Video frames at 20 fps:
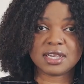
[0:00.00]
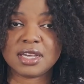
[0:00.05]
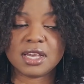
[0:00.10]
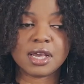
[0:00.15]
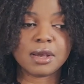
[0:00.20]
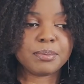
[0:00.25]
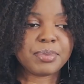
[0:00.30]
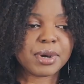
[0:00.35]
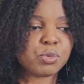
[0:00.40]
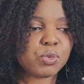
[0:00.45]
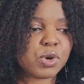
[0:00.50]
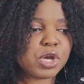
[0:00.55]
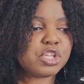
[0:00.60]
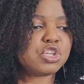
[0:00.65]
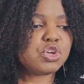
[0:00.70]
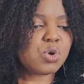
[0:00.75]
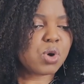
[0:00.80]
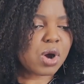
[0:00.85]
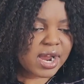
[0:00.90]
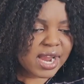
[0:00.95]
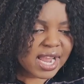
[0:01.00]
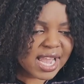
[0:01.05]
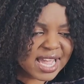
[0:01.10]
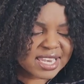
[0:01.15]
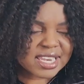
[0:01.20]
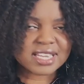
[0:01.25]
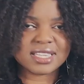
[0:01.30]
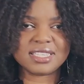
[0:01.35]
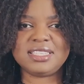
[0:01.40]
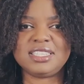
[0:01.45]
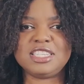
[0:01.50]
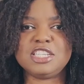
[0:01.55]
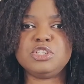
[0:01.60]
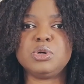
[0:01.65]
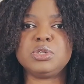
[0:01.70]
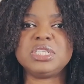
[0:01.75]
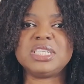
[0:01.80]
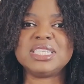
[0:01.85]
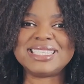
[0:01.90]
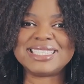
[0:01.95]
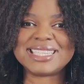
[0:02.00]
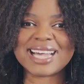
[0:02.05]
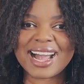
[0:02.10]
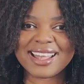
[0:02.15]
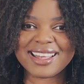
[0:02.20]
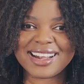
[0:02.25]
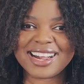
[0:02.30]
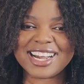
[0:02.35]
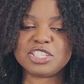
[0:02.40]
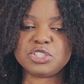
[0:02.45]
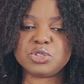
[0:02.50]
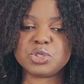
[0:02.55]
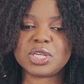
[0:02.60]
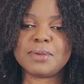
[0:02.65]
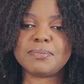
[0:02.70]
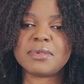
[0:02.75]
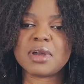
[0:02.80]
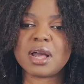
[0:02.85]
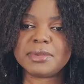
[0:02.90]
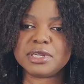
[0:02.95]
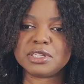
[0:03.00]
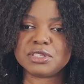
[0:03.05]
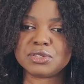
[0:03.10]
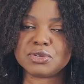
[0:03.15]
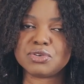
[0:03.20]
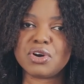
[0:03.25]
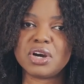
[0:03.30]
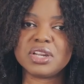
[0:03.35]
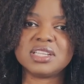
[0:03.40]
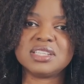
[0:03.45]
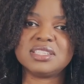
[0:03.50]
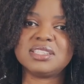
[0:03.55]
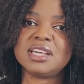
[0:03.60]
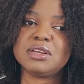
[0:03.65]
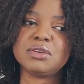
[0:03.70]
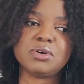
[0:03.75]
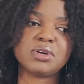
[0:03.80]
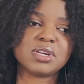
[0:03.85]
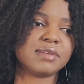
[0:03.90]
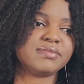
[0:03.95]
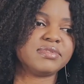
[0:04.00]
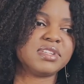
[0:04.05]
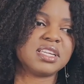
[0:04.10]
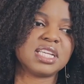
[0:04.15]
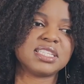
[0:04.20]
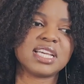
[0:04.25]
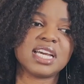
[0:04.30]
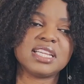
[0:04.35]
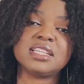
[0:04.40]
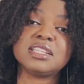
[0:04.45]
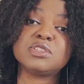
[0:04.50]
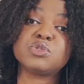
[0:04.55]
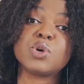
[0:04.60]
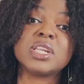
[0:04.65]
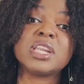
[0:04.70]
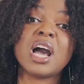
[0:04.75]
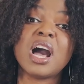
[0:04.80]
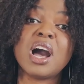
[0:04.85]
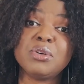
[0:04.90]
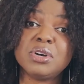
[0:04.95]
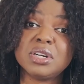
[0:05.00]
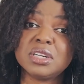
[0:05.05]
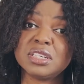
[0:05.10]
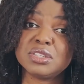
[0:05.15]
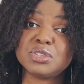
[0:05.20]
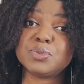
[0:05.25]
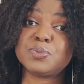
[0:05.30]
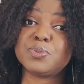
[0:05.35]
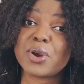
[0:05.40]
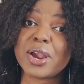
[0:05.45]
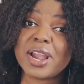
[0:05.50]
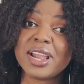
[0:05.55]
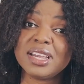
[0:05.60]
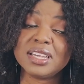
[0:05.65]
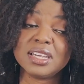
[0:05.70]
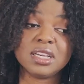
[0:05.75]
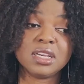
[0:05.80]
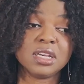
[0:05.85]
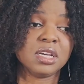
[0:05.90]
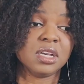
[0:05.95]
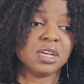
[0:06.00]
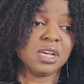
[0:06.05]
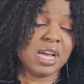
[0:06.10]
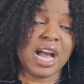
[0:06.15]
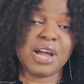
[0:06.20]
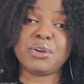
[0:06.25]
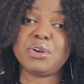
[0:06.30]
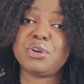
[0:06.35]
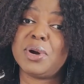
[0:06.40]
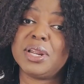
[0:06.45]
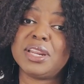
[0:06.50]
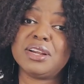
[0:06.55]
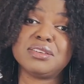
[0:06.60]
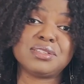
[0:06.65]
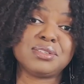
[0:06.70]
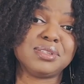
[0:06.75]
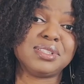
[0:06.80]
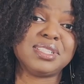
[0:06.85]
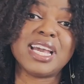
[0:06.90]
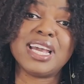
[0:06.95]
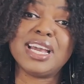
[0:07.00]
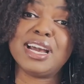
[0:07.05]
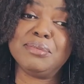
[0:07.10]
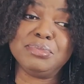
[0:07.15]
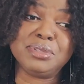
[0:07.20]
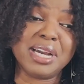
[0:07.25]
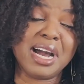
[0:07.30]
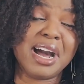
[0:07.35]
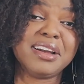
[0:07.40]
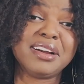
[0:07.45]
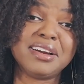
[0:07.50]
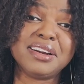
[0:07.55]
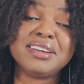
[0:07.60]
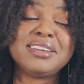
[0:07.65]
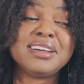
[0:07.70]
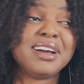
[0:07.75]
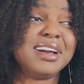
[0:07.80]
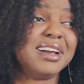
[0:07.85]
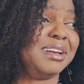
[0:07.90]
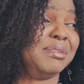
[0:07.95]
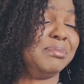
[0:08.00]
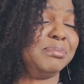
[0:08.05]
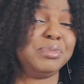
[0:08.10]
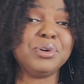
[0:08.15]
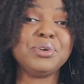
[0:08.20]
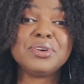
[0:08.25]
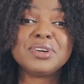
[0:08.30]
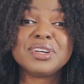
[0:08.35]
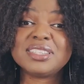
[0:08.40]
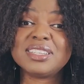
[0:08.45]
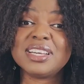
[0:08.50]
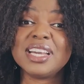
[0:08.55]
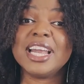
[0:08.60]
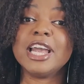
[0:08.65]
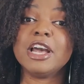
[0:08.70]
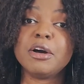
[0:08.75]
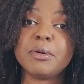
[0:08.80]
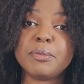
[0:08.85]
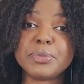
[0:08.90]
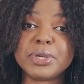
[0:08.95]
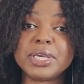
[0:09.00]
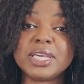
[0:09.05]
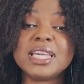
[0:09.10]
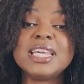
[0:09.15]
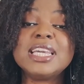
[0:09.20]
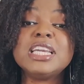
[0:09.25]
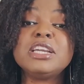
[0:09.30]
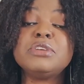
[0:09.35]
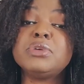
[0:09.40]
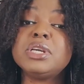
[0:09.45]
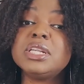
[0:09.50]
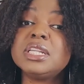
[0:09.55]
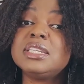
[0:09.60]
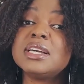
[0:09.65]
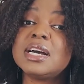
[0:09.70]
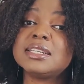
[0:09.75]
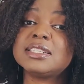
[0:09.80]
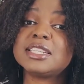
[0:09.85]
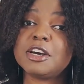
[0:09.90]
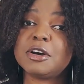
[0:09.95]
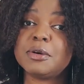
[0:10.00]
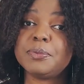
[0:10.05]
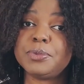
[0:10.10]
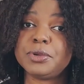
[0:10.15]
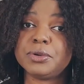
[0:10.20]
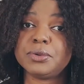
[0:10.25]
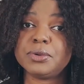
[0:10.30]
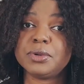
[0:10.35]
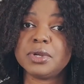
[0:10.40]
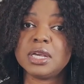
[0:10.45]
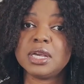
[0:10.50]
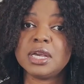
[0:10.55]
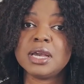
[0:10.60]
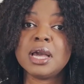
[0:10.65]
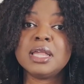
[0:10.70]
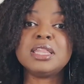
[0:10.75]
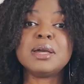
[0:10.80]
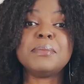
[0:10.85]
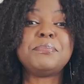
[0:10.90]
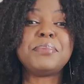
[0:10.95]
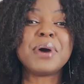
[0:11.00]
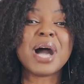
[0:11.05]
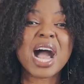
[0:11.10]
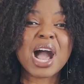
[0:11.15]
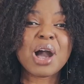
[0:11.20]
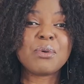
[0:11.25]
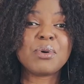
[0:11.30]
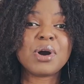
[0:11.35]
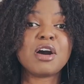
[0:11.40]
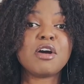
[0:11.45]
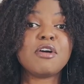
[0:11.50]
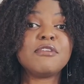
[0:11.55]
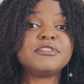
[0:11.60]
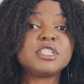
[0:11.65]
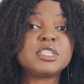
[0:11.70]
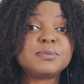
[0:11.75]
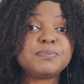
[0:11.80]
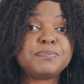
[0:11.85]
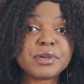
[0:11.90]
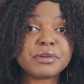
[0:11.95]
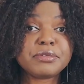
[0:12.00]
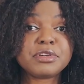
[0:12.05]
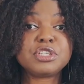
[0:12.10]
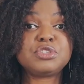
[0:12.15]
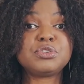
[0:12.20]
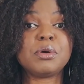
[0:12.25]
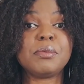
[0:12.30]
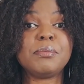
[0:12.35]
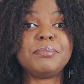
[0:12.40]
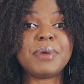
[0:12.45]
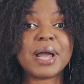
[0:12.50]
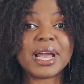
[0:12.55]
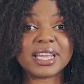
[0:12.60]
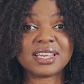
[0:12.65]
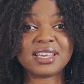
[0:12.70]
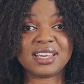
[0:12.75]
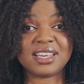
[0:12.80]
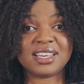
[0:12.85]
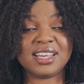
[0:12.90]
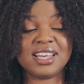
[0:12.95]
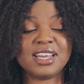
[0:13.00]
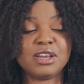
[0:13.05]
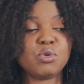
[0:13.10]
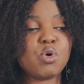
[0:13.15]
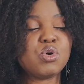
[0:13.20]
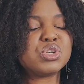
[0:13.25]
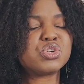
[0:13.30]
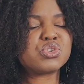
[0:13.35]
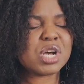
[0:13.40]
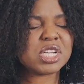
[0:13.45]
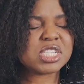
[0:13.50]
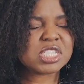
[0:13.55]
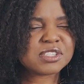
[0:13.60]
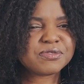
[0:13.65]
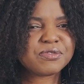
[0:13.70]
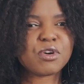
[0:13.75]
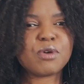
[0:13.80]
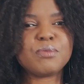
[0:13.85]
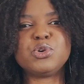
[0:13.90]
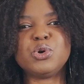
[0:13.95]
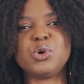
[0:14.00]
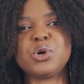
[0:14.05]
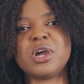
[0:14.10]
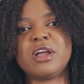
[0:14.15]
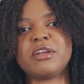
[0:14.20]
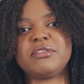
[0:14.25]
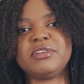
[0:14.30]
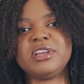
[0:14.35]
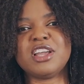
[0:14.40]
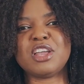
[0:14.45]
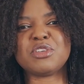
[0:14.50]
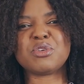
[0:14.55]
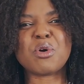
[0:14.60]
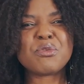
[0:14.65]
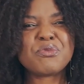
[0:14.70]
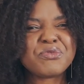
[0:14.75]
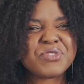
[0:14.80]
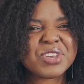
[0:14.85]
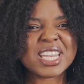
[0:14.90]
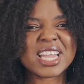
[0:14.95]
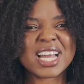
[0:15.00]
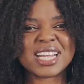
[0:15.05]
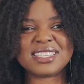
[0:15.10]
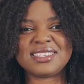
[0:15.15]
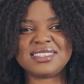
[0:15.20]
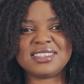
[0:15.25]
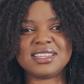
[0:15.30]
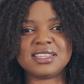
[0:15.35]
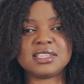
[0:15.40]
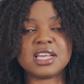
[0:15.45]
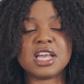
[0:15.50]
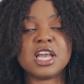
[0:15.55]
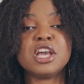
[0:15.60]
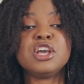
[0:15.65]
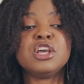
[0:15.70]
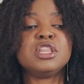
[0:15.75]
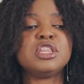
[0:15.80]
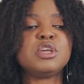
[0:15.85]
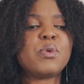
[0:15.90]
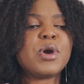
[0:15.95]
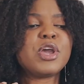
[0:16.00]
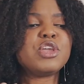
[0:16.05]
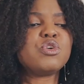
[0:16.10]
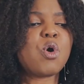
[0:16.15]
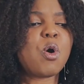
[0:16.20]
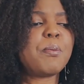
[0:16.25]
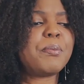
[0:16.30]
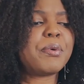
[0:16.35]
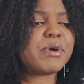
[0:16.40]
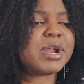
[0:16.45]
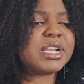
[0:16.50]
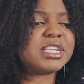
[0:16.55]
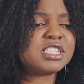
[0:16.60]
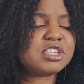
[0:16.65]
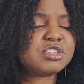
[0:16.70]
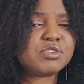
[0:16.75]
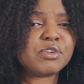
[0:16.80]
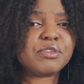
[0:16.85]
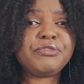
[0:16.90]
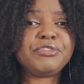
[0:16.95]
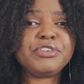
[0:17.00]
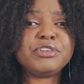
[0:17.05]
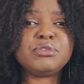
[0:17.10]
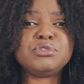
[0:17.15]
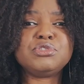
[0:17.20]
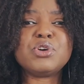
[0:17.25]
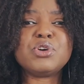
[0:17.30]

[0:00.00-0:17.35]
But when you are earnest in your desire and you keep coming to God and saying, Lord, I've set aside this 1 hour to pray. I don't know what else to say. I'm tired. I am bored. Help me. He really does help you. The power of spiritual backing will transform your career, your finances, the way you operate in your field, your